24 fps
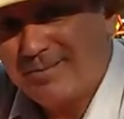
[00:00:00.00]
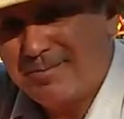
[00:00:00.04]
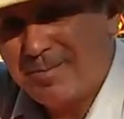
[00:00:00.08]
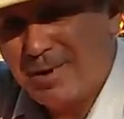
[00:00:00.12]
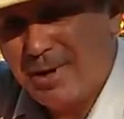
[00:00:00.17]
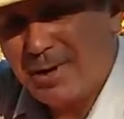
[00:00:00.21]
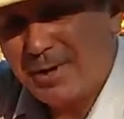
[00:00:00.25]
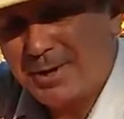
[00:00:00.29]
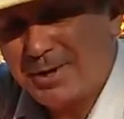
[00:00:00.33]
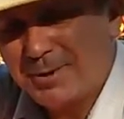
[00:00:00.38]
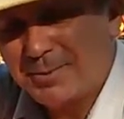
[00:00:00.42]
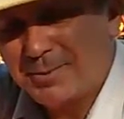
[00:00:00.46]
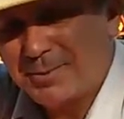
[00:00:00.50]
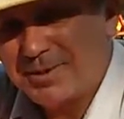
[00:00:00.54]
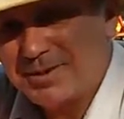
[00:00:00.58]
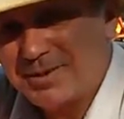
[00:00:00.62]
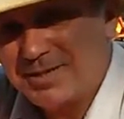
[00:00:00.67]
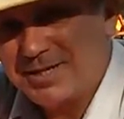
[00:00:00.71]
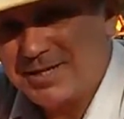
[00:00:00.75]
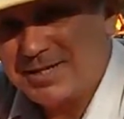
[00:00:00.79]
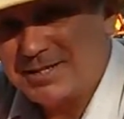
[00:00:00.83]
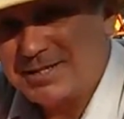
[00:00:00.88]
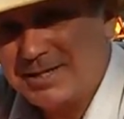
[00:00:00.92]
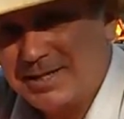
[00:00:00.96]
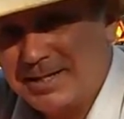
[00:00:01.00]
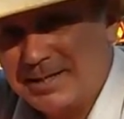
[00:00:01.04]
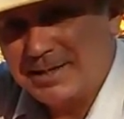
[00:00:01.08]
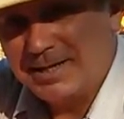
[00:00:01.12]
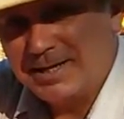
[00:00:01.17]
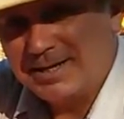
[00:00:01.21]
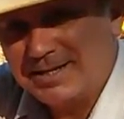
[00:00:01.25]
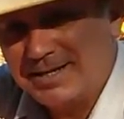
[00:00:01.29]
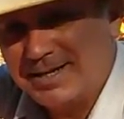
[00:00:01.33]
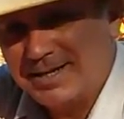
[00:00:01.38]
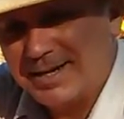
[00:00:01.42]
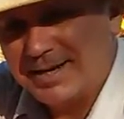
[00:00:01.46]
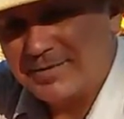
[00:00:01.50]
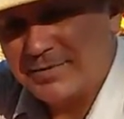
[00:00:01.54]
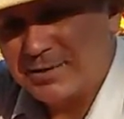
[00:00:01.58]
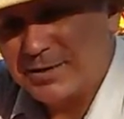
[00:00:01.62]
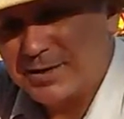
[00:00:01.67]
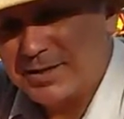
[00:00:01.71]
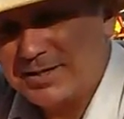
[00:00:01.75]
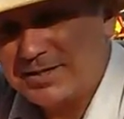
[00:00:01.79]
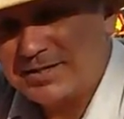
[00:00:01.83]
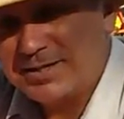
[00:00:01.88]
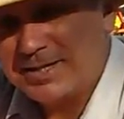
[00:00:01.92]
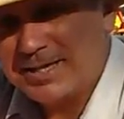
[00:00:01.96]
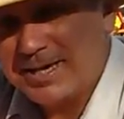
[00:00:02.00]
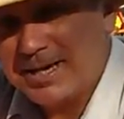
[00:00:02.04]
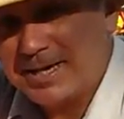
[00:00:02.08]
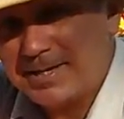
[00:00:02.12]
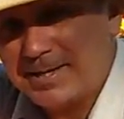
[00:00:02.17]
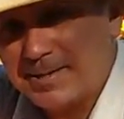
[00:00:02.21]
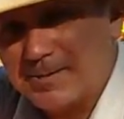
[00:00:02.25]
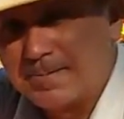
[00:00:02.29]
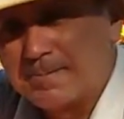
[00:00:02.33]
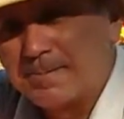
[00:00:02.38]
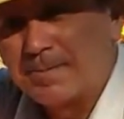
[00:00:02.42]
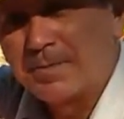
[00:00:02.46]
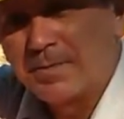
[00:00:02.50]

market with this and, and get everything together.